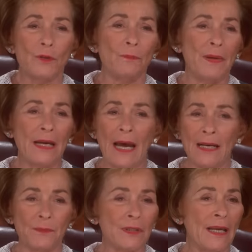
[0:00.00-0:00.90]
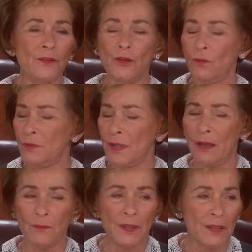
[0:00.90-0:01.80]
some big items, and don't
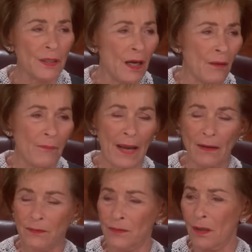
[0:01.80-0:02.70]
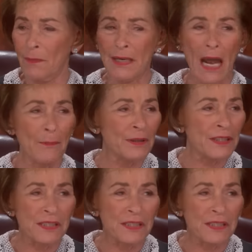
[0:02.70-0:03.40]
tell me about a Monopoly